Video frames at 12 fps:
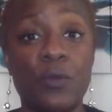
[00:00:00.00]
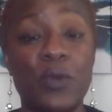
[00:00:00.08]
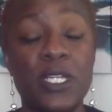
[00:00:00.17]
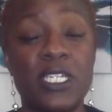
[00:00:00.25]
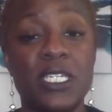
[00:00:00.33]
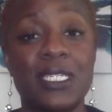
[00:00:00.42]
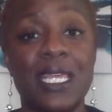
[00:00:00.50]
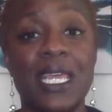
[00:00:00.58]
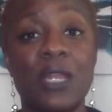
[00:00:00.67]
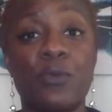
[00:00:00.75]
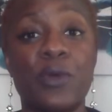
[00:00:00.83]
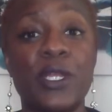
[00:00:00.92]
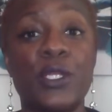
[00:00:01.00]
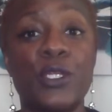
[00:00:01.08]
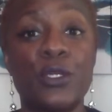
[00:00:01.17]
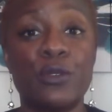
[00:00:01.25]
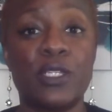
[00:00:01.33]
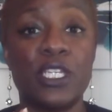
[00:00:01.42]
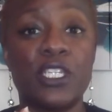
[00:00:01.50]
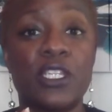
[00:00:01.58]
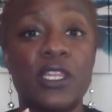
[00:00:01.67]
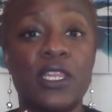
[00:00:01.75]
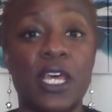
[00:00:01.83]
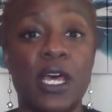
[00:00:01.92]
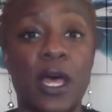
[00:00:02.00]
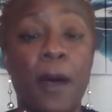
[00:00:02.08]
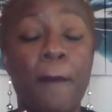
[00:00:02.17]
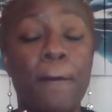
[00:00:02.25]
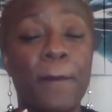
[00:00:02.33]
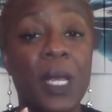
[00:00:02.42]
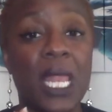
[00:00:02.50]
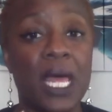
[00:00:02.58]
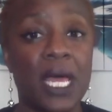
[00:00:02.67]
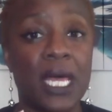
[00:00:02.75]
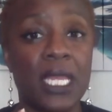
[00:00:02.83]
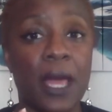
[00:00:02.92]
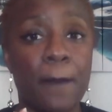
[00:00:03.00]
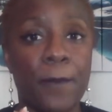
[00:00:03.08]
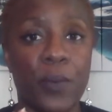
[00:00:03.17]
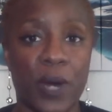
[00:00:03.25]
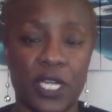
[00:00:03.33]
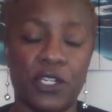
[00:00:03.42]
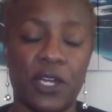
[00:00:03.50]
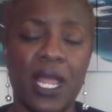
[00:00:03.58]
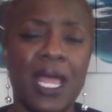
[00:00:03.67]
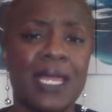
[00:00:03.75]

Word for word: which is it reduces the blood pressure.